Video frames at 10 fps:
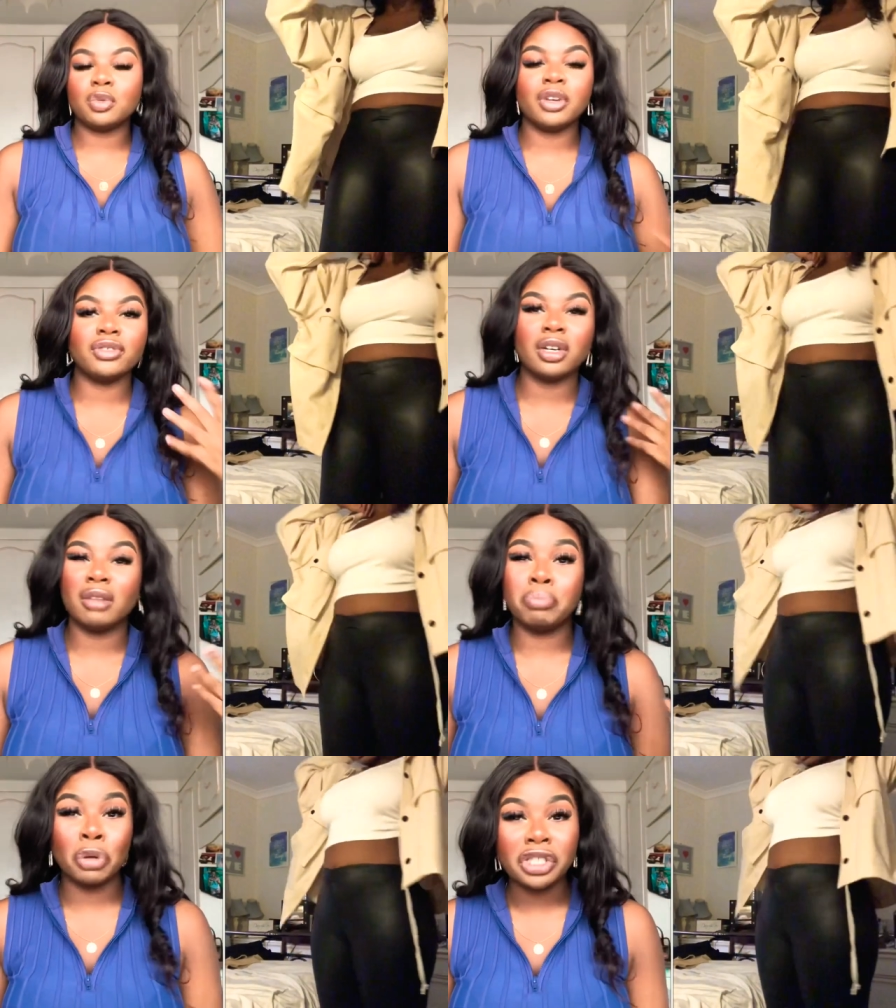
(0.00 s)
with a
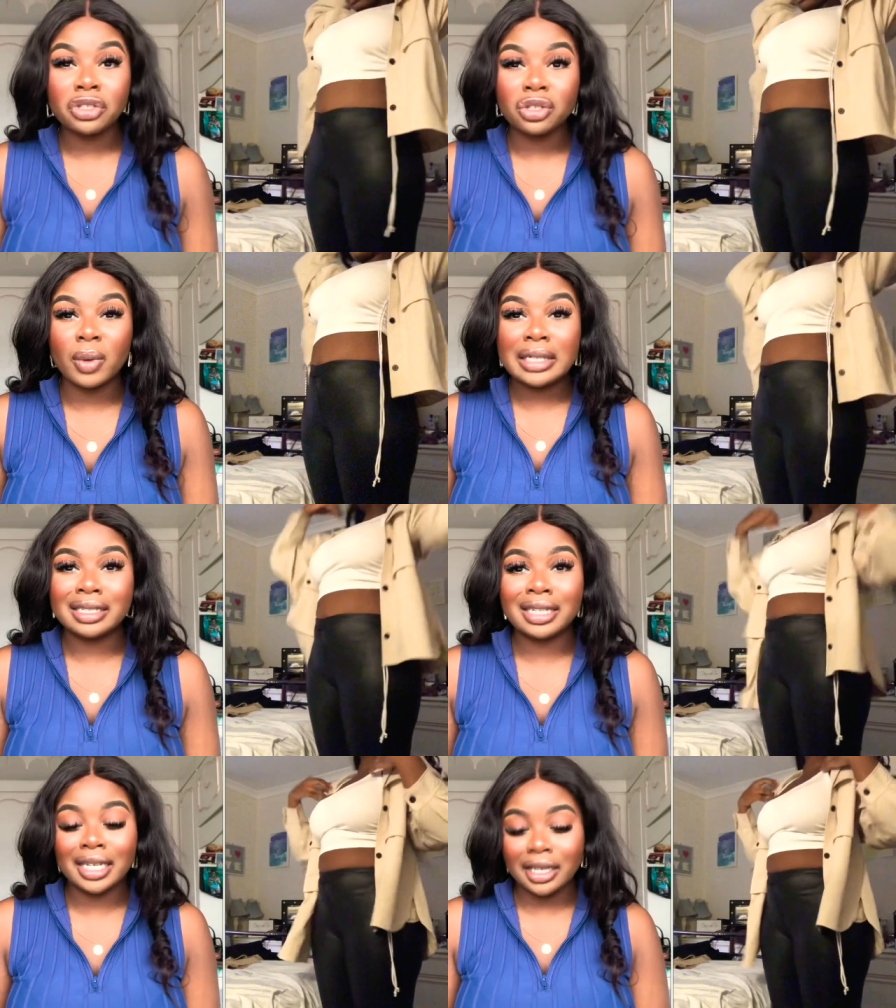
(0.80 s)
bodysuit
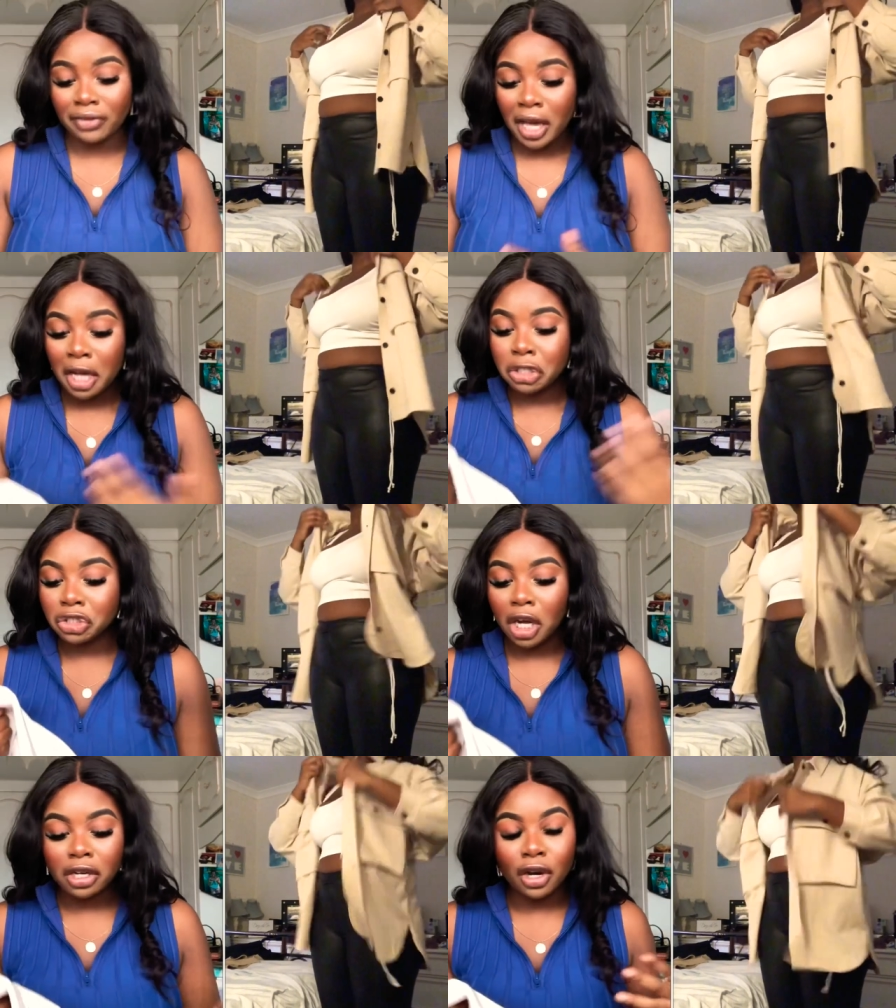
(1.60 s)
underneath
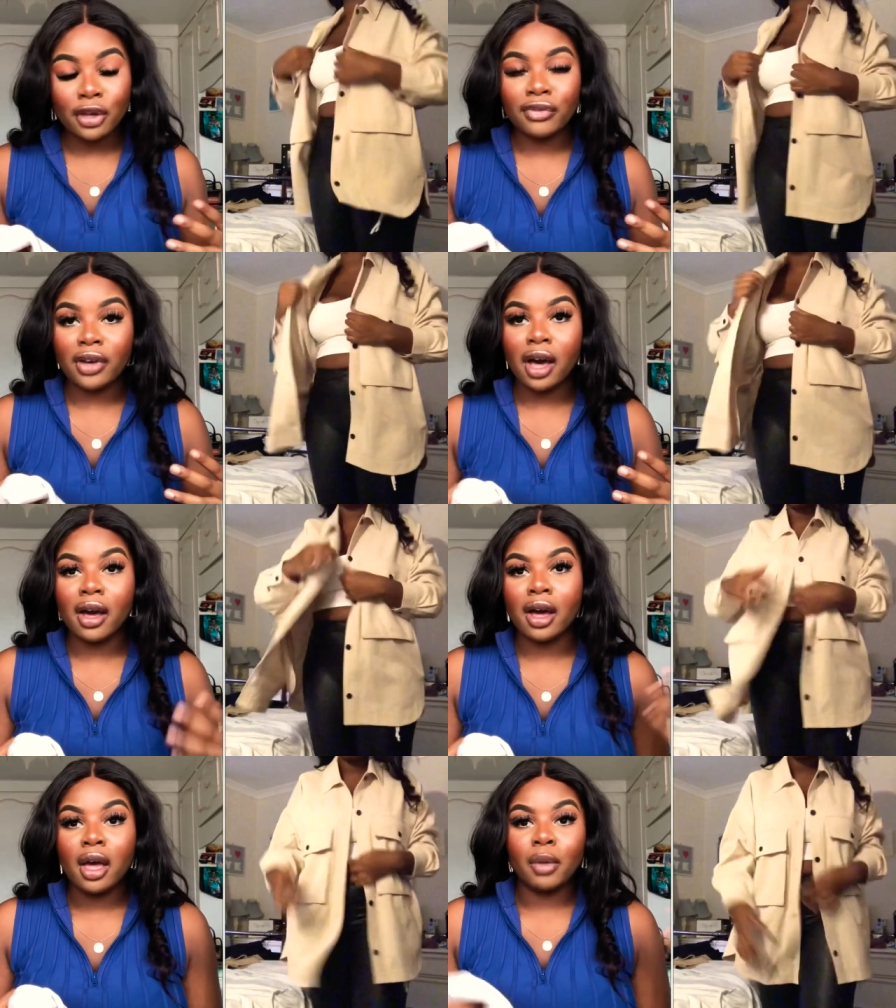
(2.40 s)
chuck over
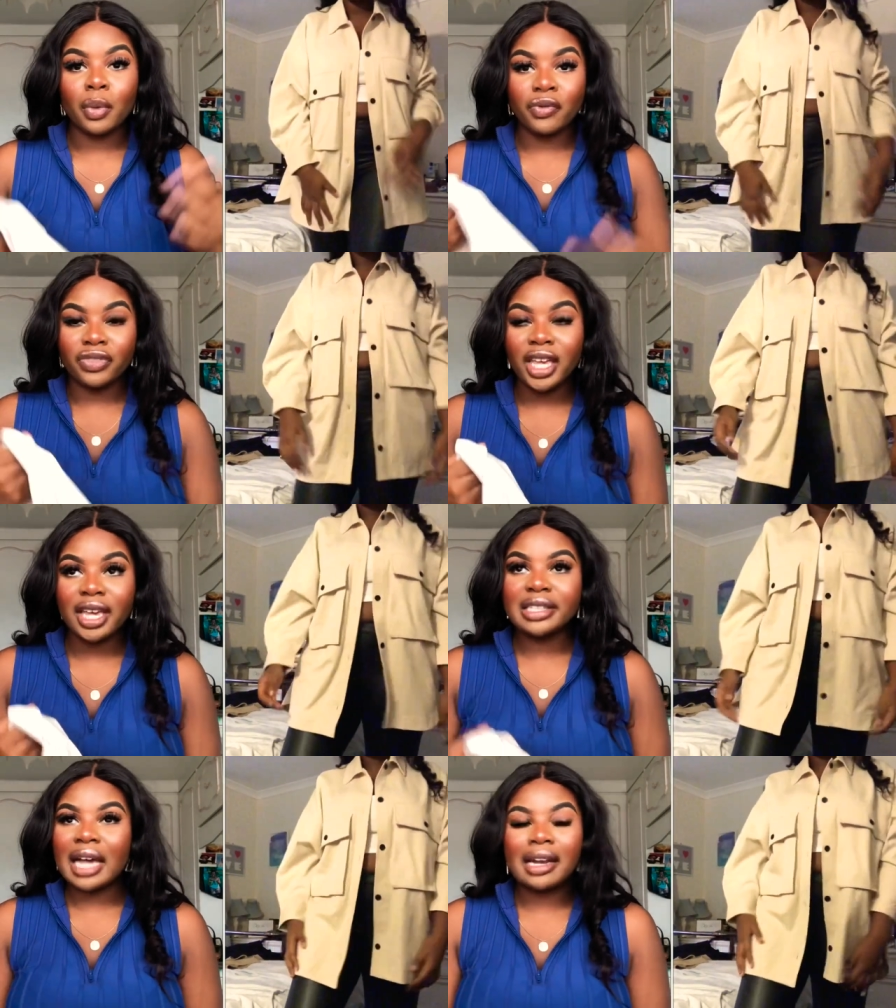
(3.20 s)
with
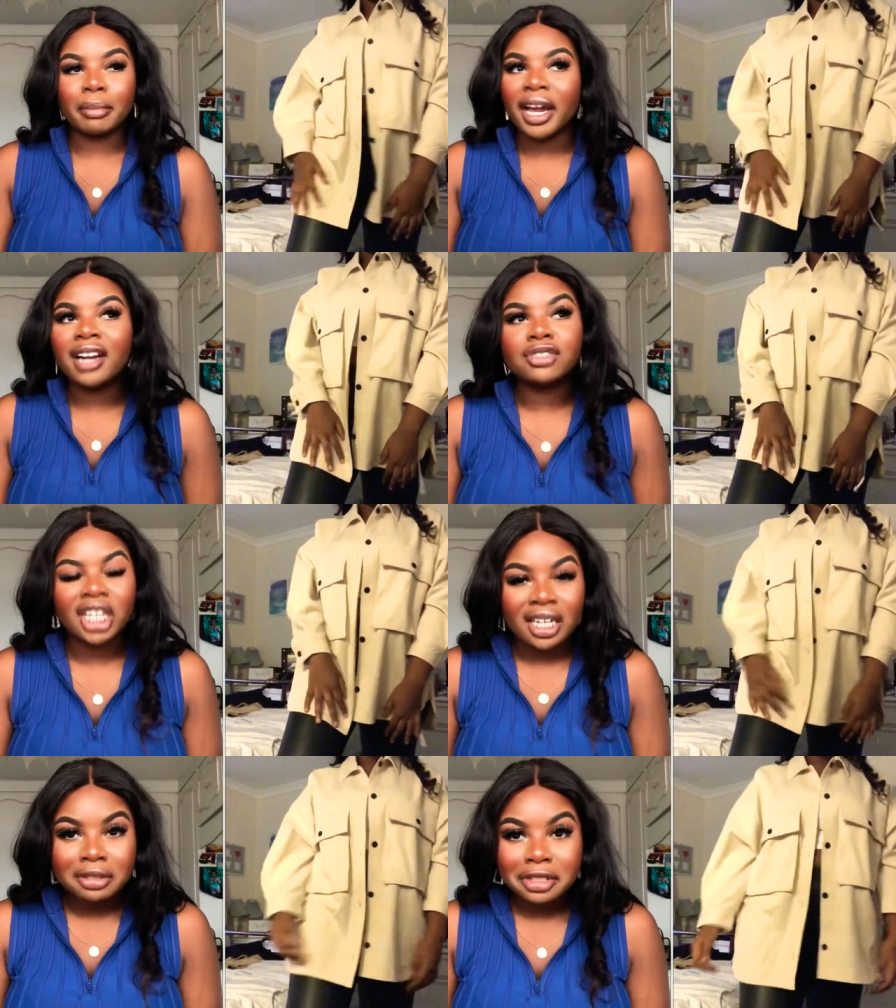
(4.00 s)
this and a pair of
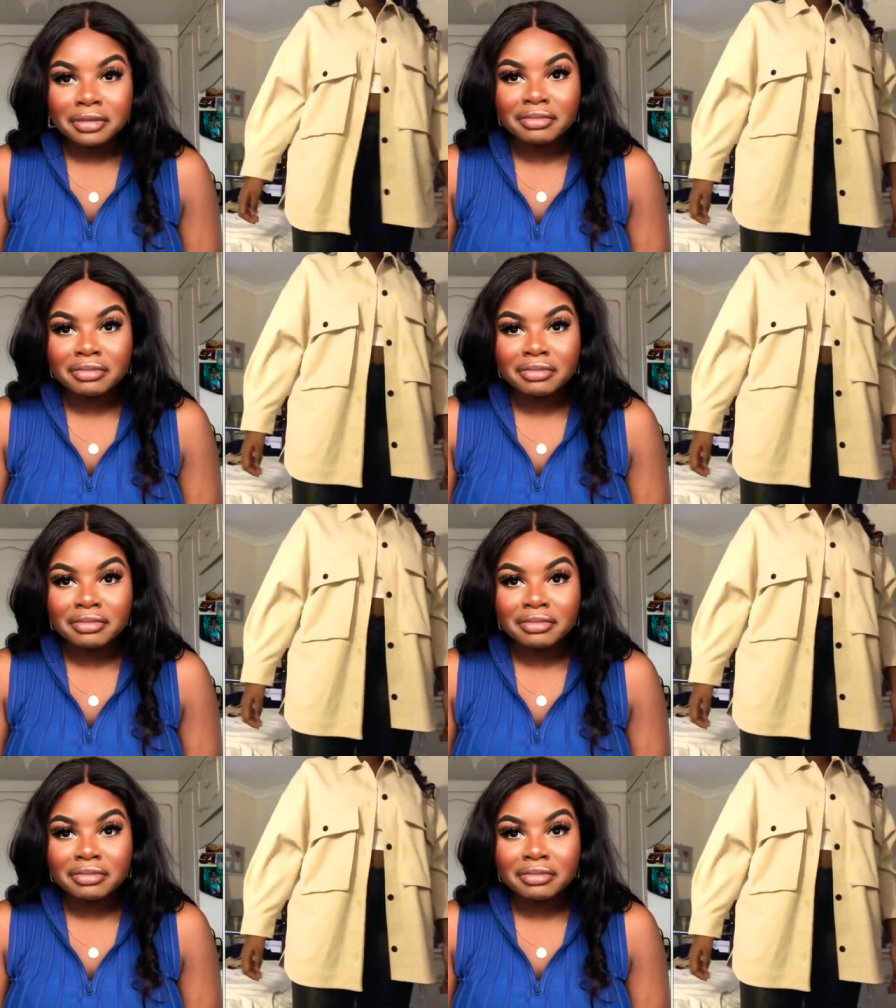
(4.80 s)
jeans